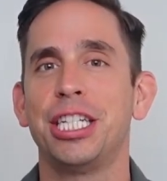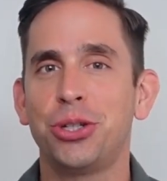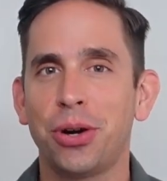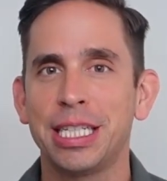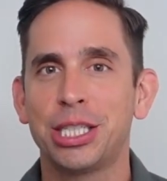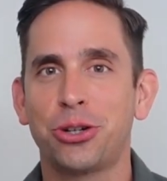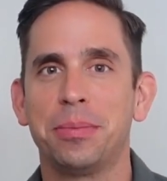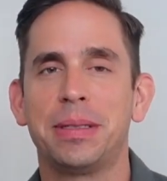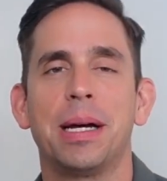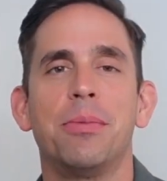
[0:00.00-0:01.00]
and
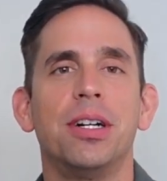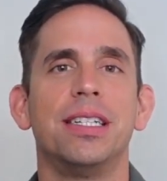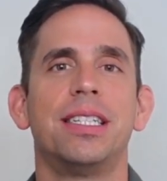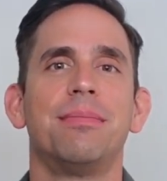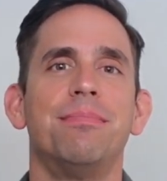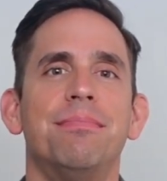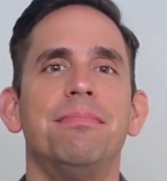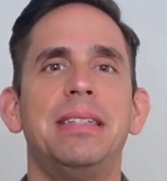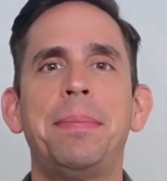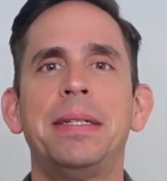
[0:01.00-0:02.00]
transcript summaries.
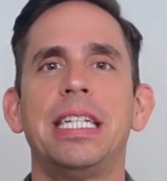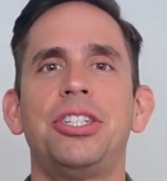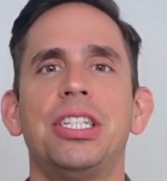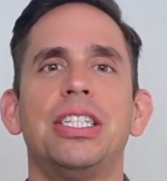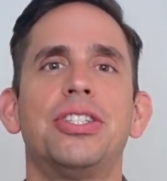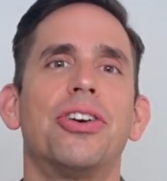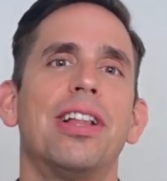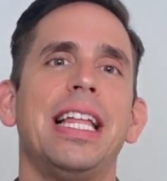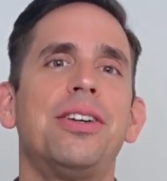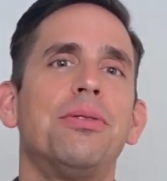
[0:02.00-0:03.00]
Depositions are
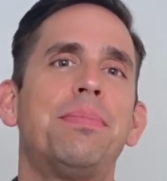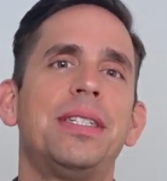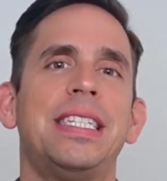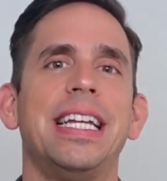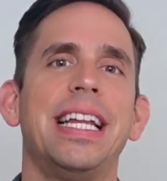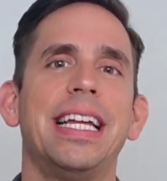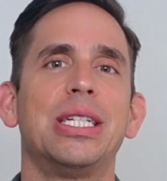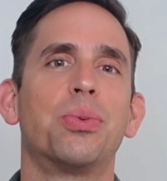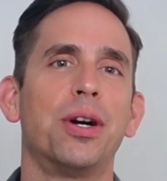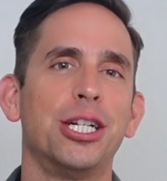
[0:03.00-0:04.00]
legal
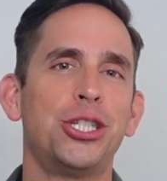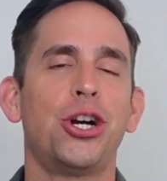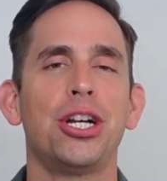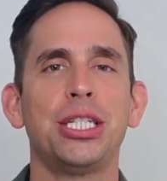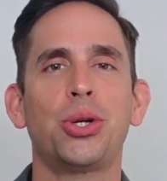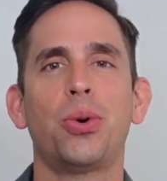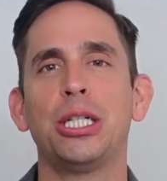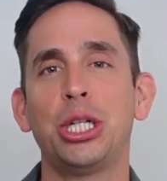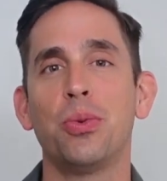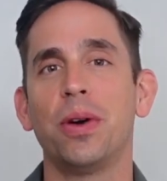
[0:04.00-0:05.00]
proceedings where attorneys
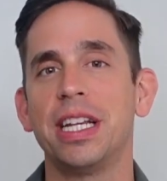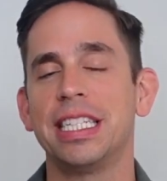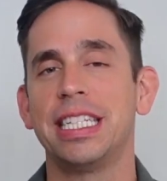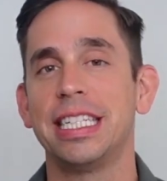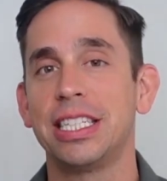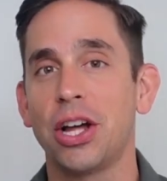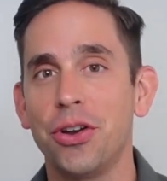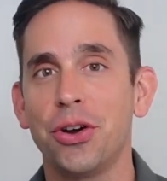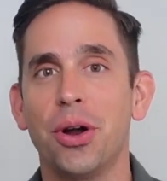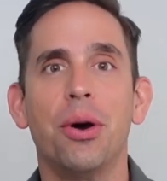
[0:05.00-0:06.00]
question witnesses
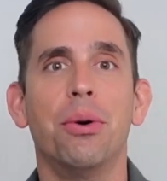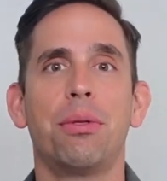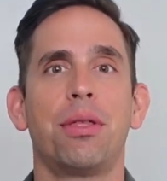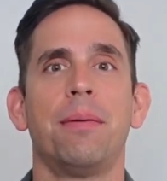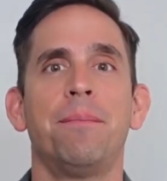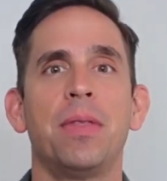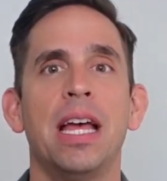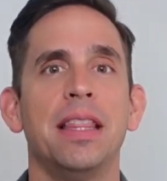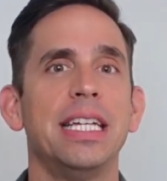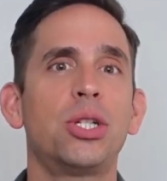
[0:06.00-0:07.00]
under oath.
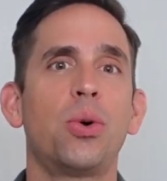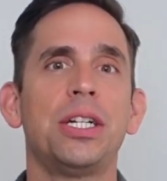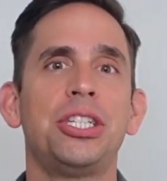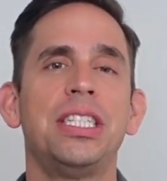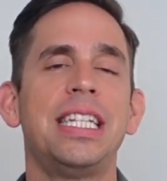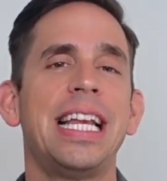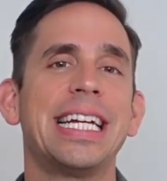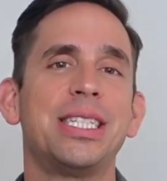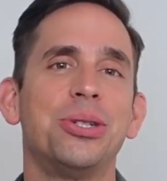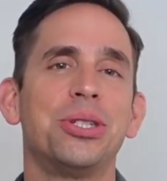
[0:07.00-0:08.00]
These questions and
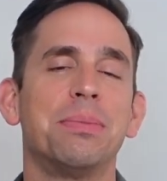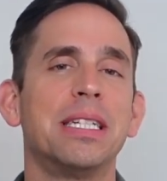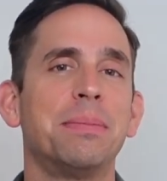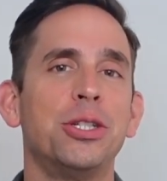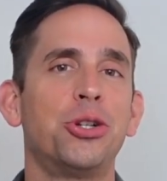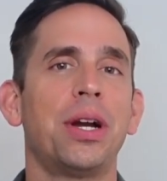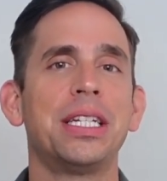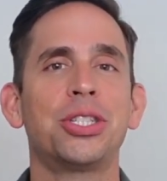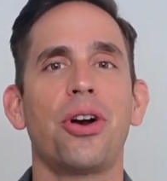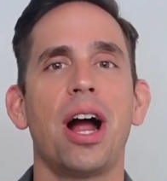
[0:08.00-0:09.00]
answers must be
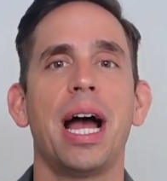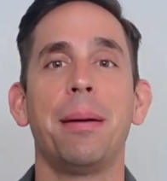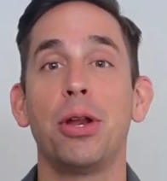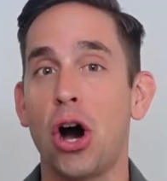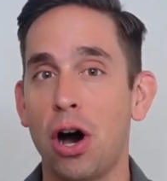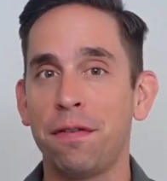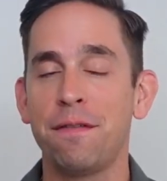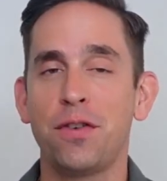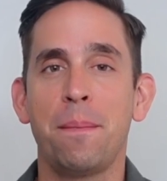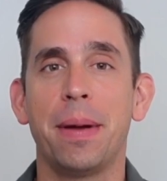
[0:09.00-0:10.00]
transcribed,
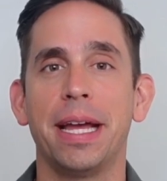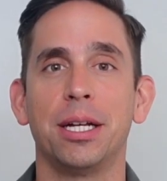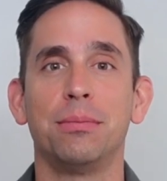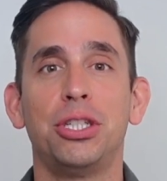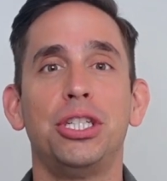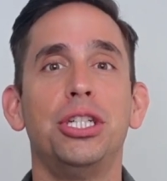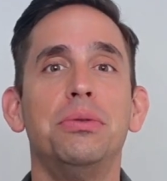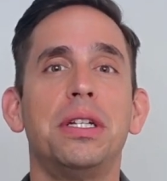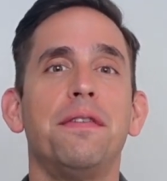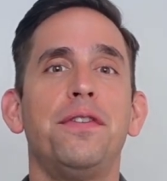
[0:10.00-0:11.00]
often verbatim, to
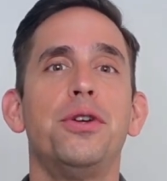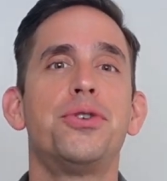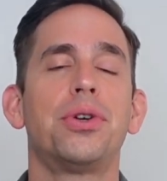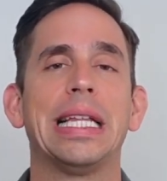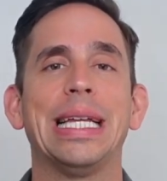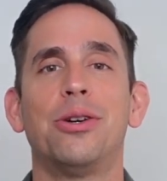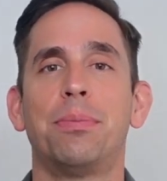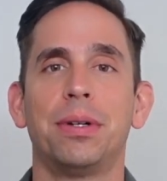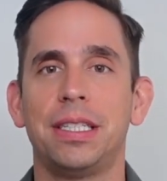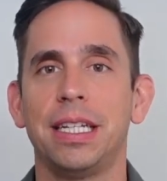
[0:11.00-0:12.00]
use in future legal
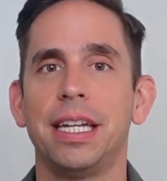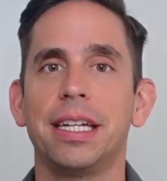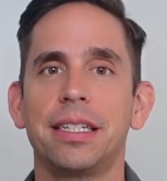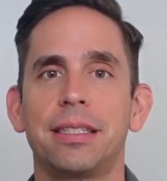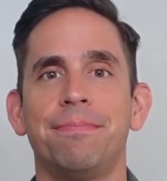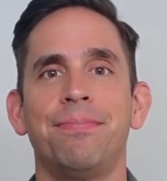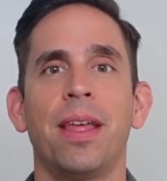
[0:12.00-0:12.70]
proceedings.